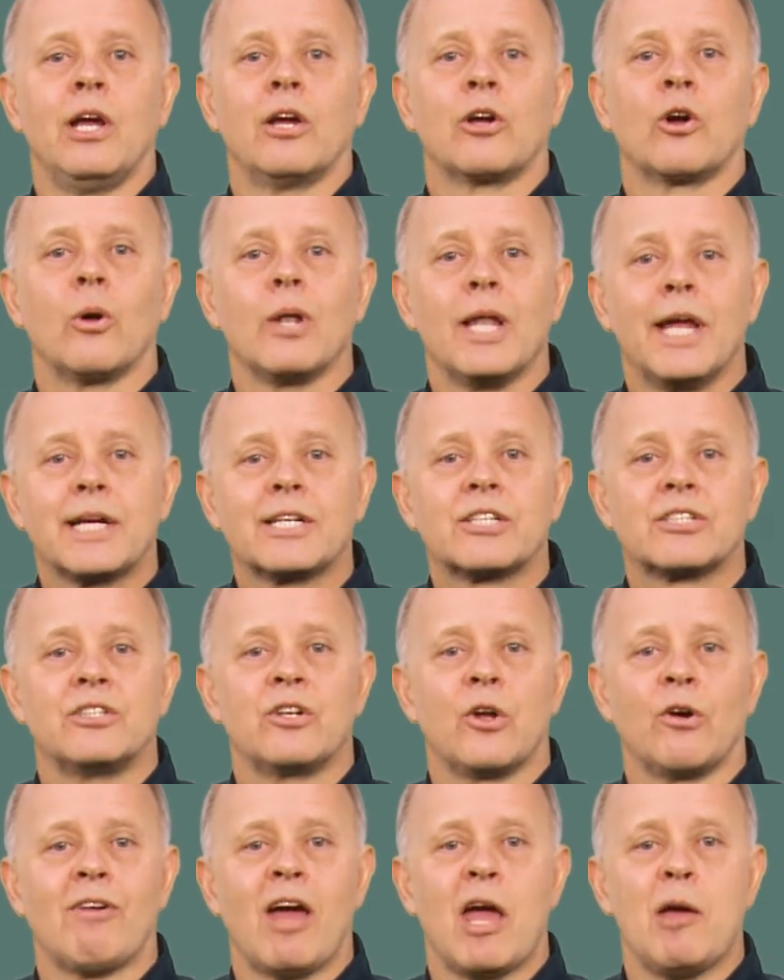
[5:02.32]
collection
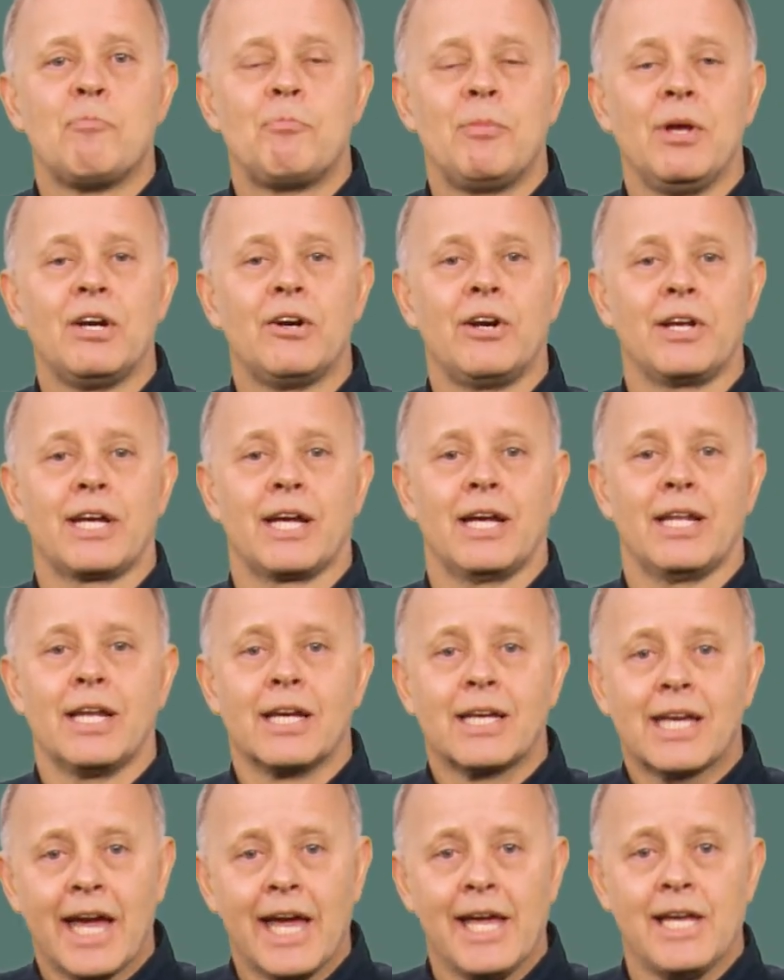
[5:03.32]
of empirical
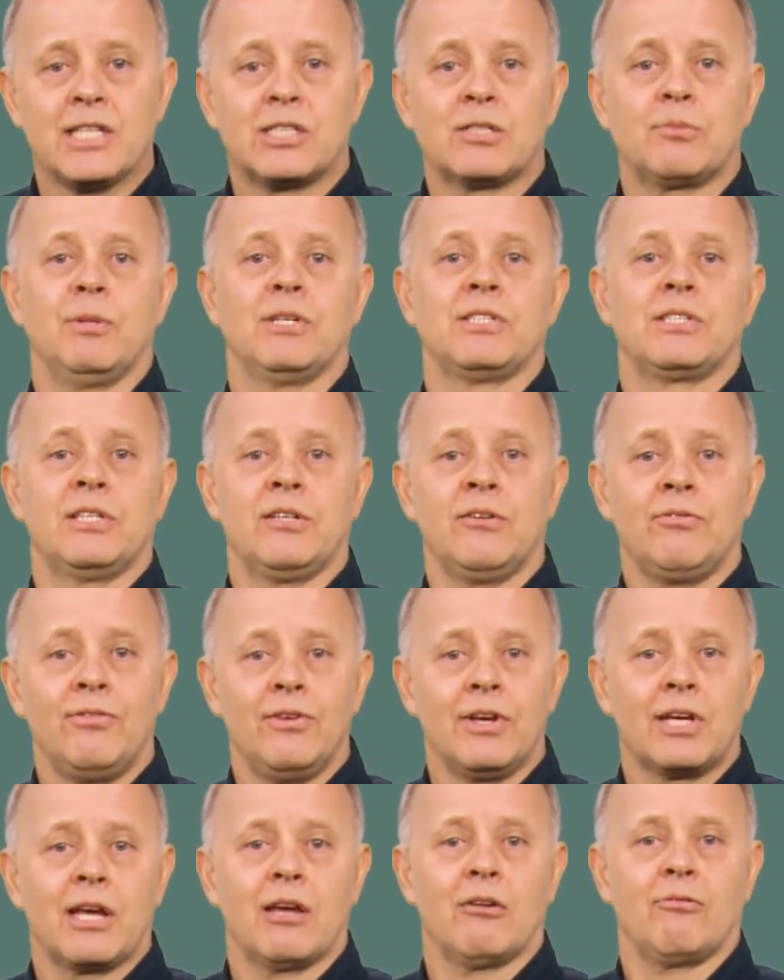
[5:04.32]

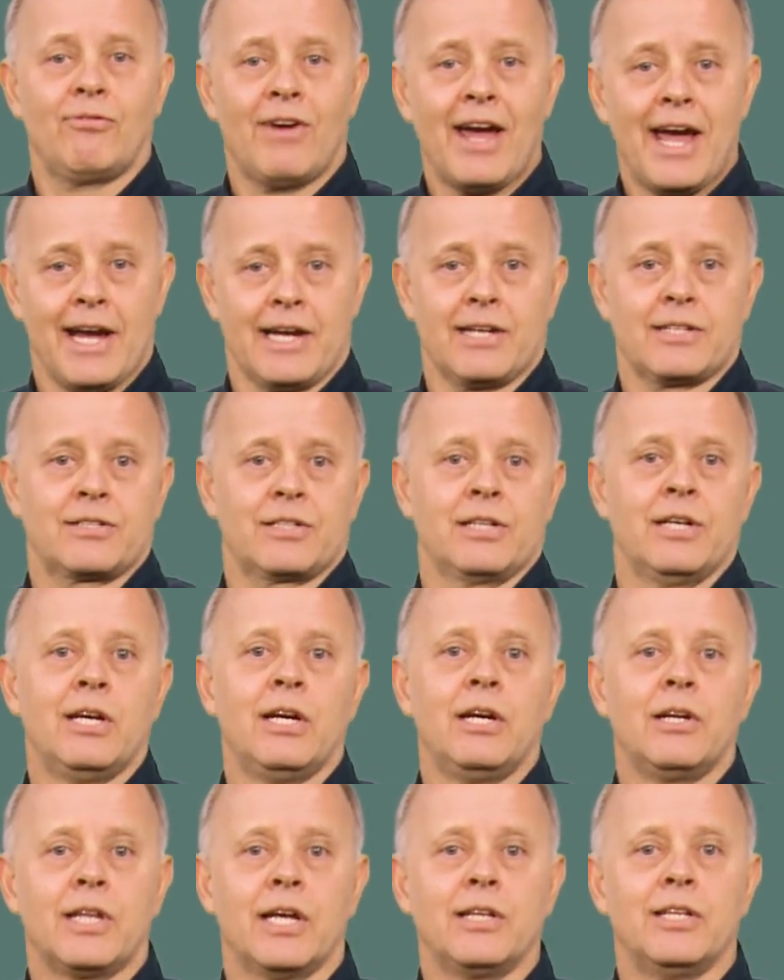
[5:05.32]
case-specific facts
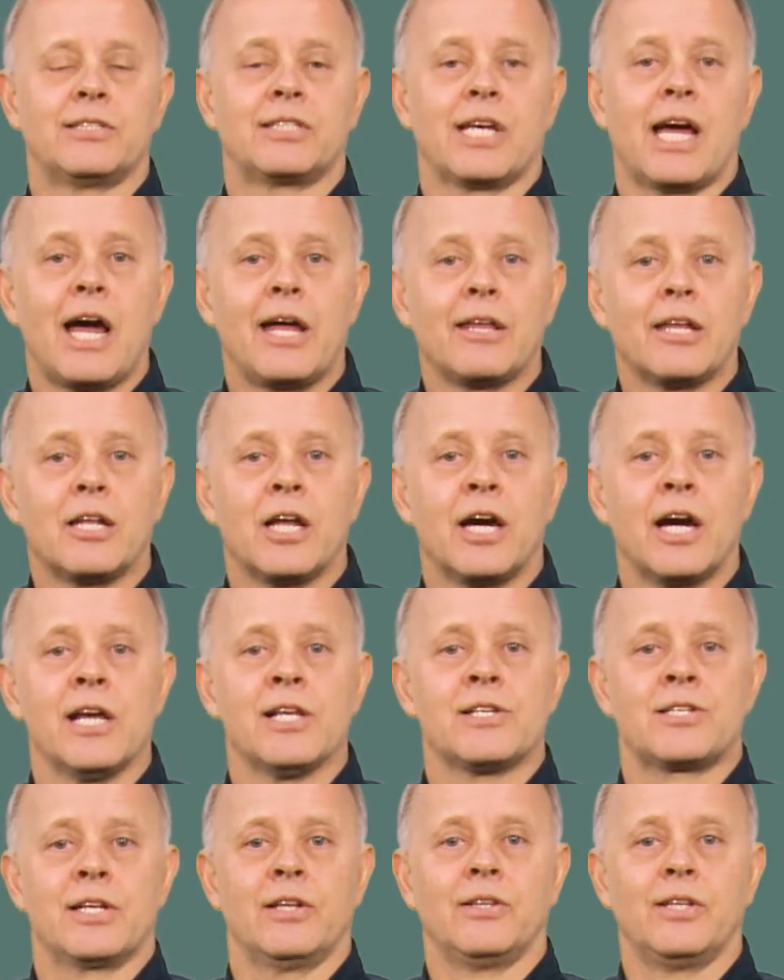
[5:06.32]
that is
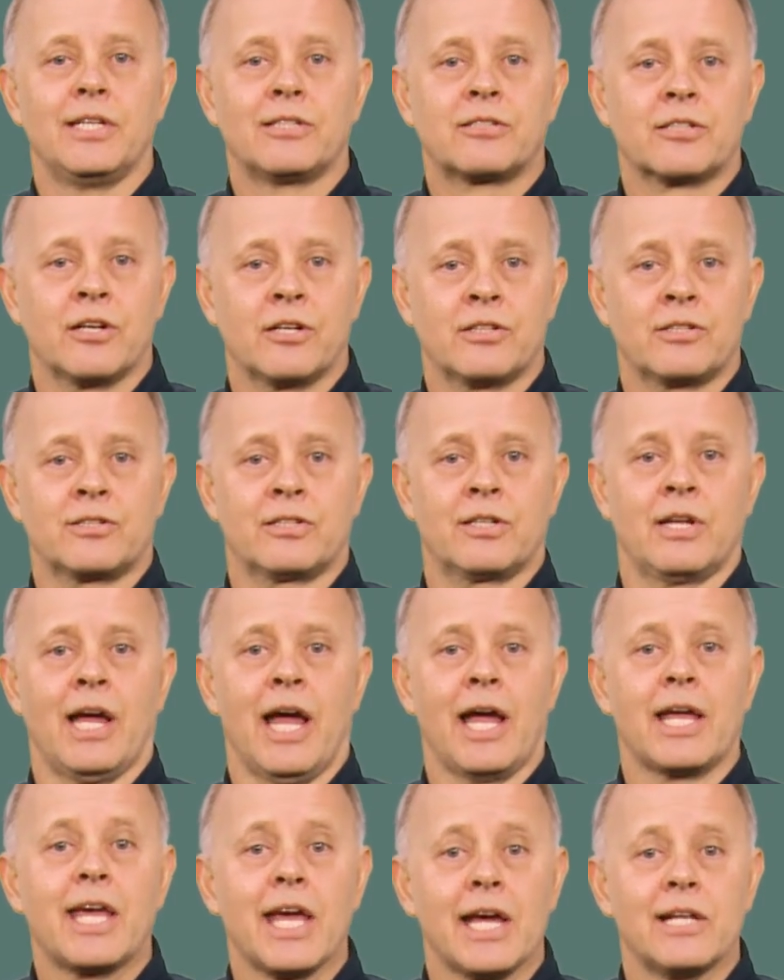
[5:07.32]
analyzed and discussed
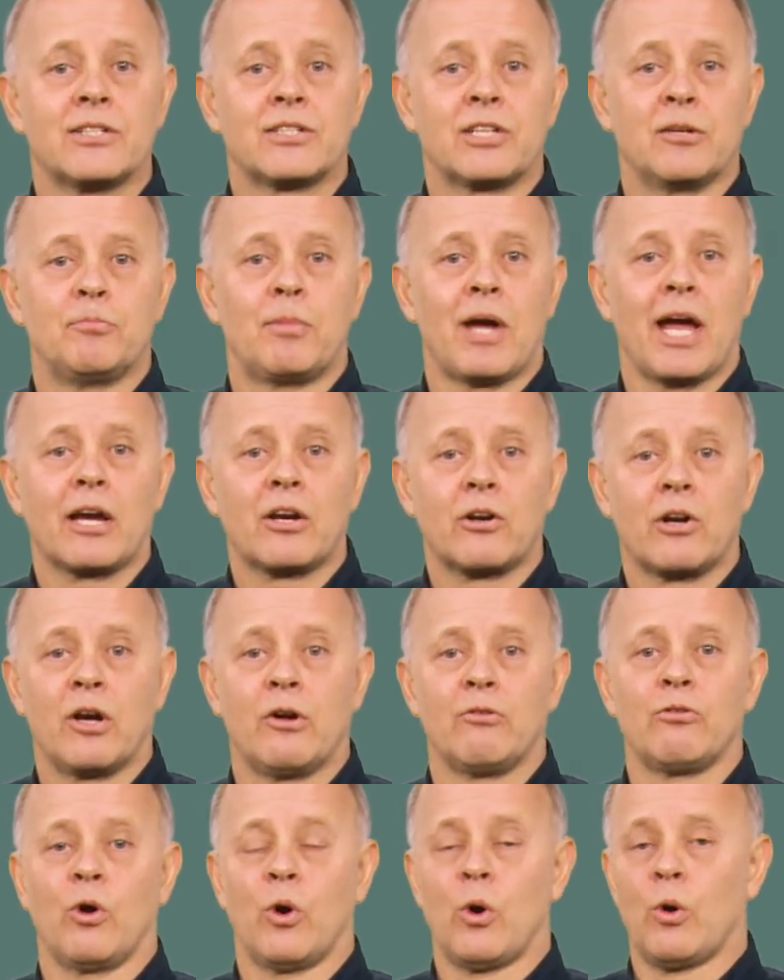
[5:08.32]
against the
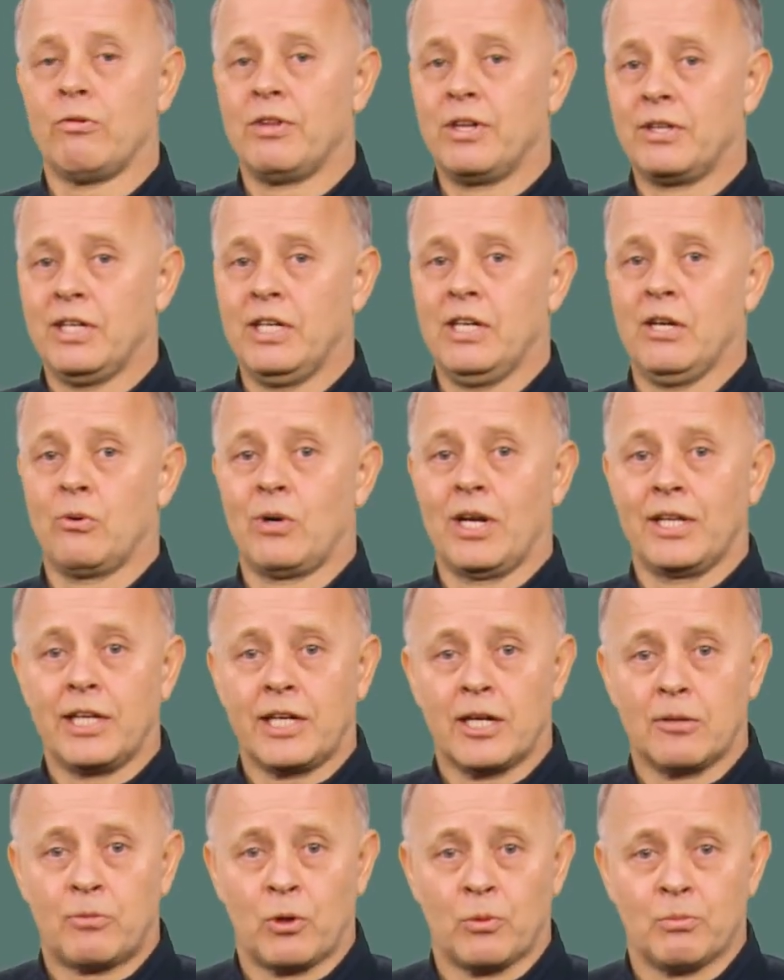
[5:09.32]
background of the
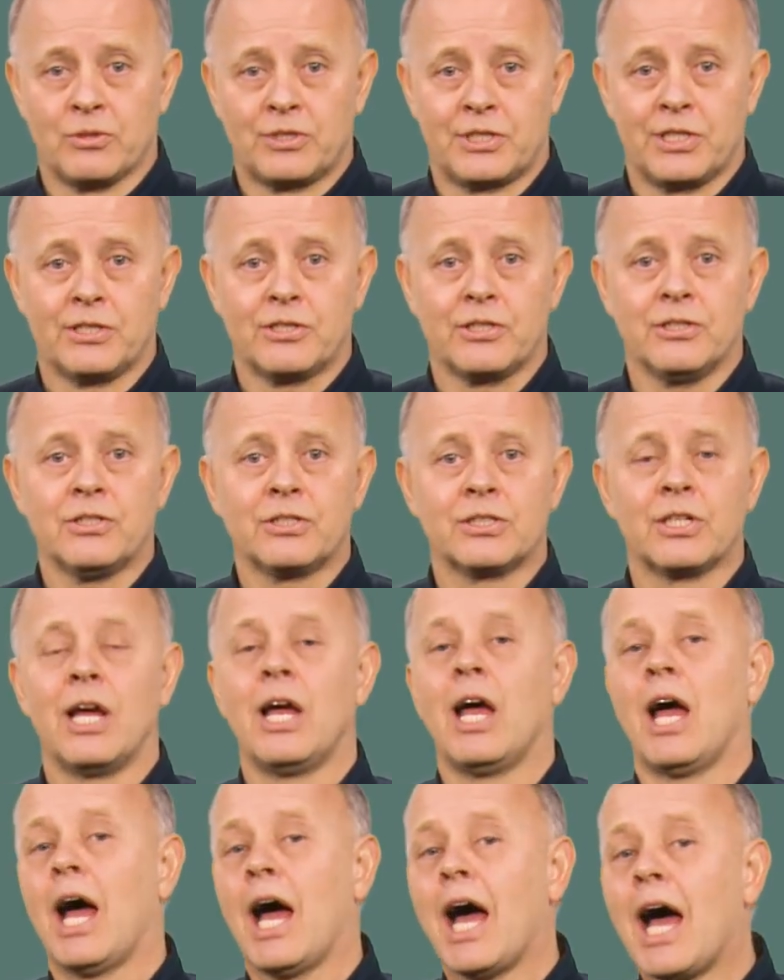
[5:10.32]
theoretical propositions
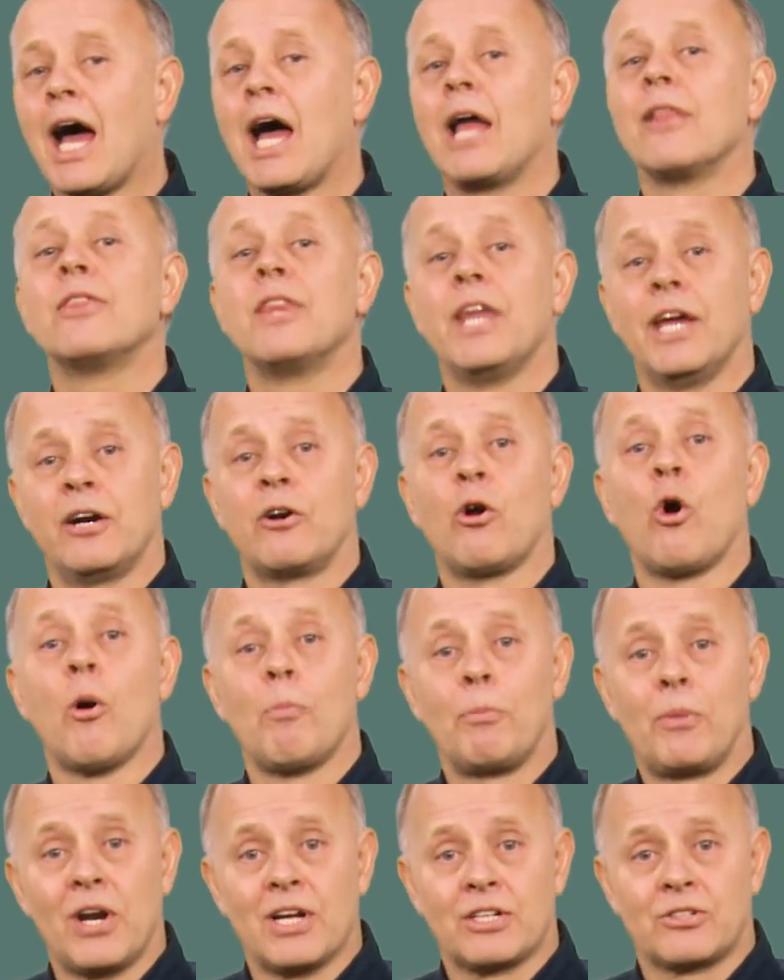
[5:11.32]
and their
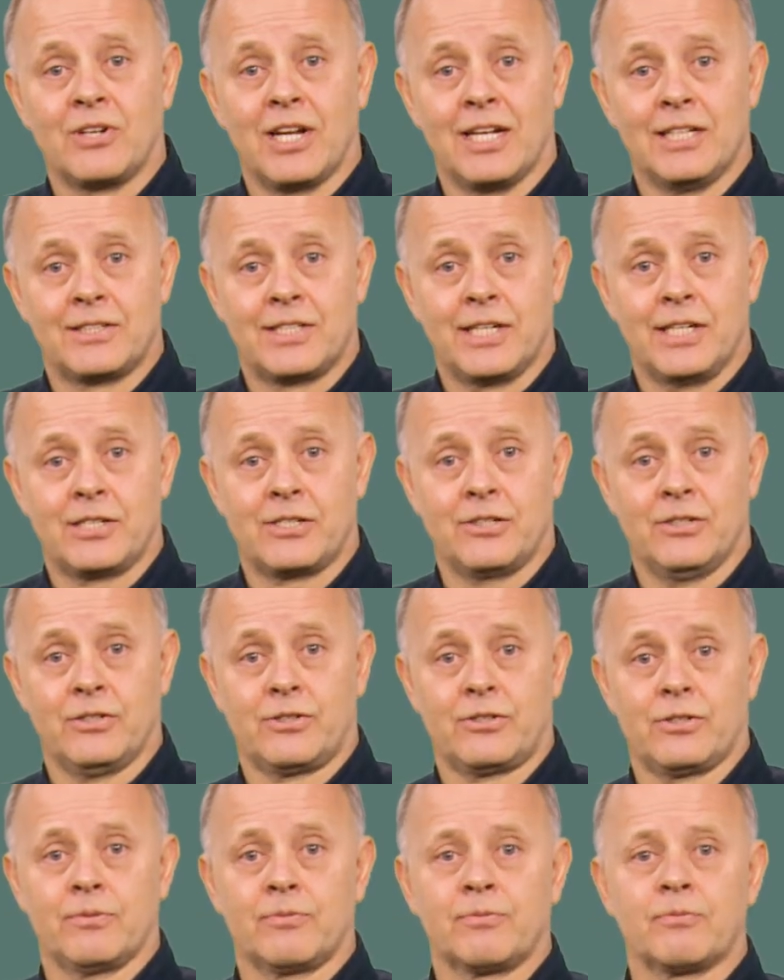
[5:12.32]
operationalizations.